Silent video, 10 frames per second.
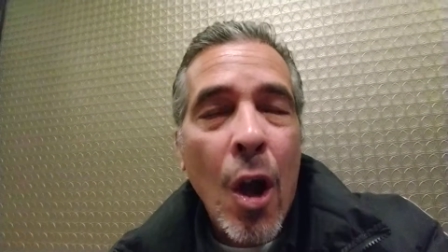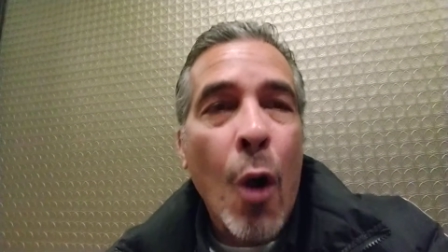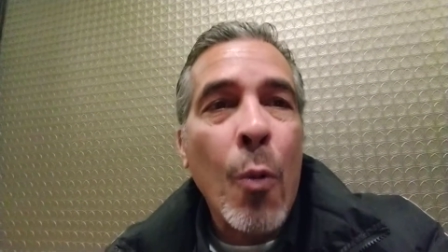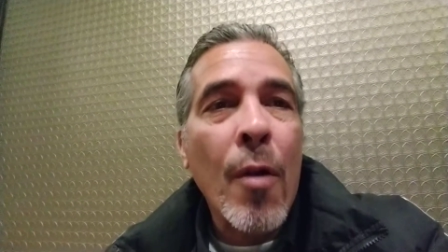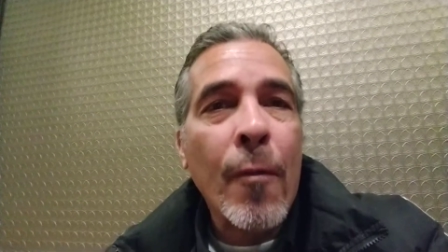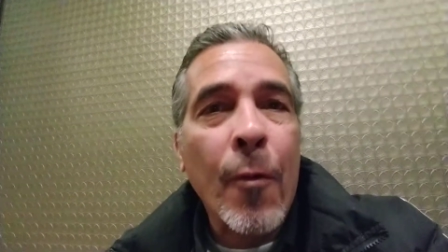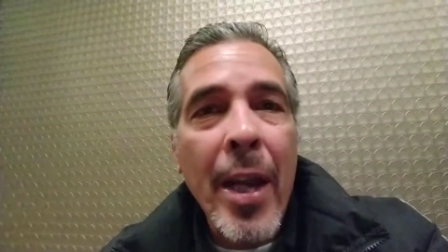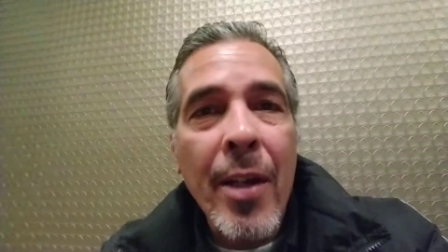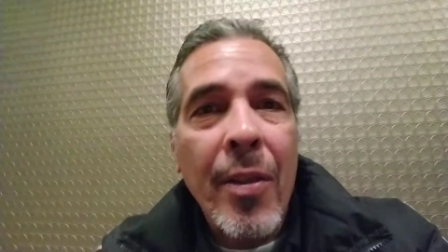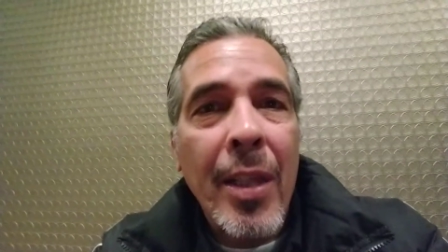or we're
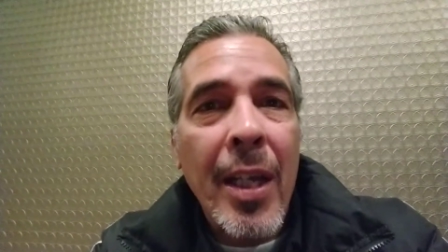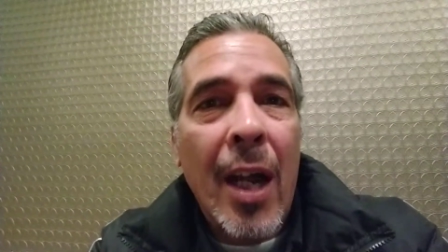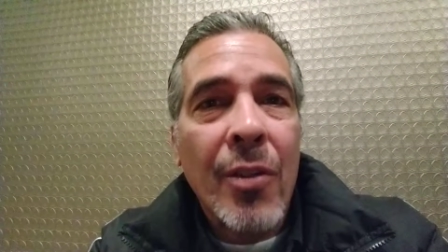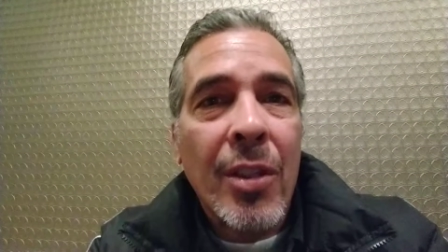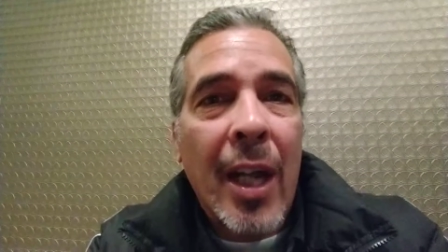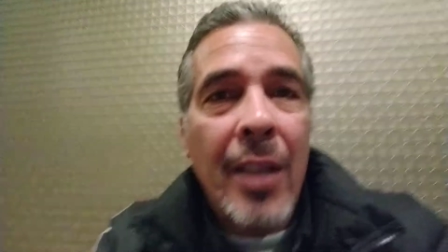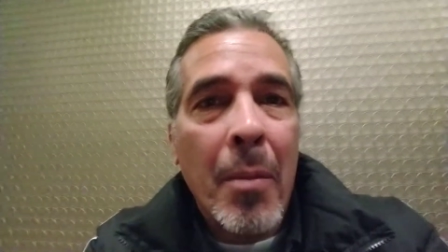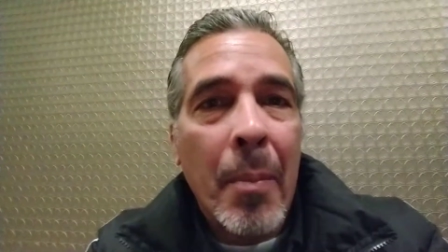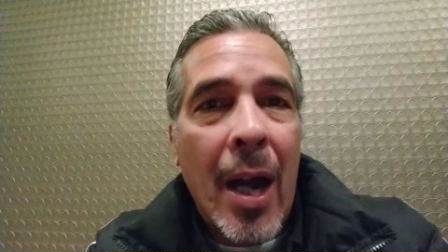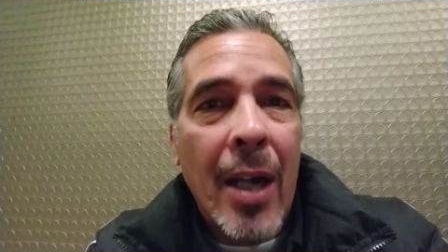afraid to think outside
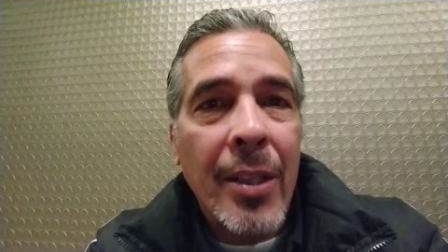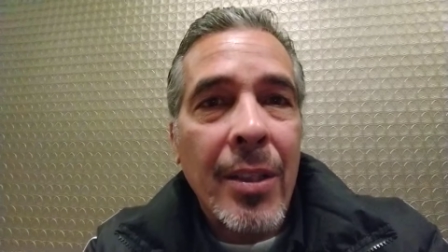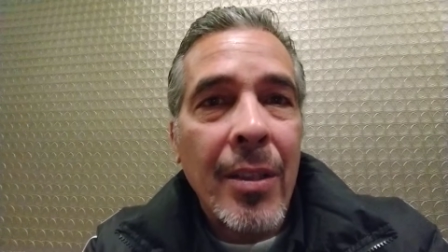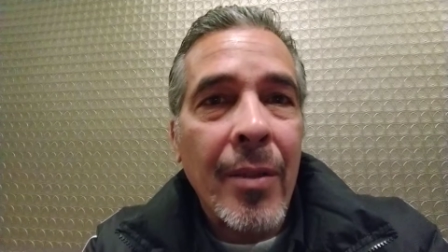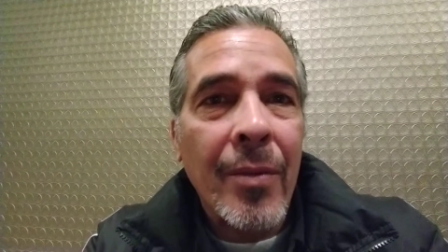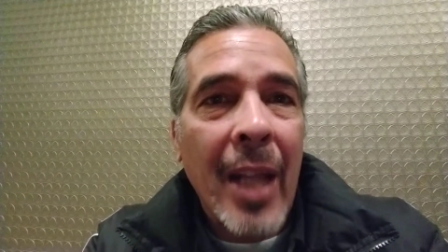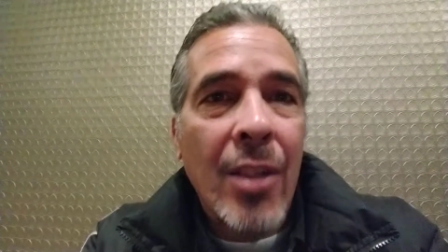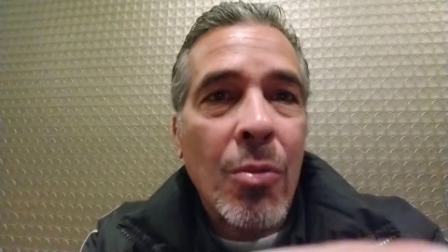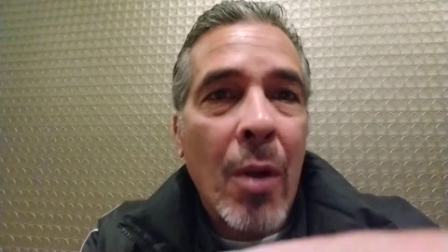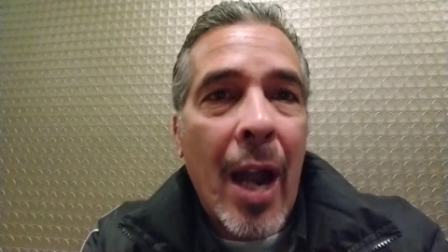the box.
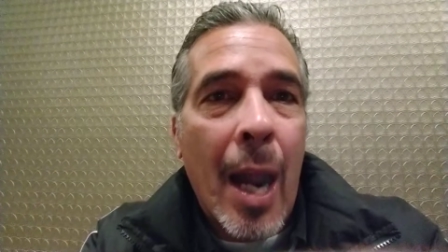That's what